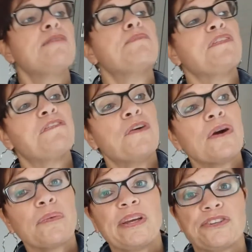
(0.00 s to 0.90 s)

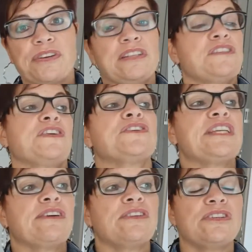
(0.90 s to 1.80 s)
before we transferred
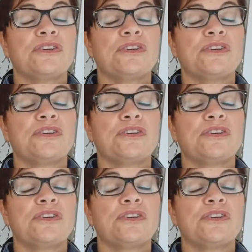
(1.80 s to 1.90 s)
down to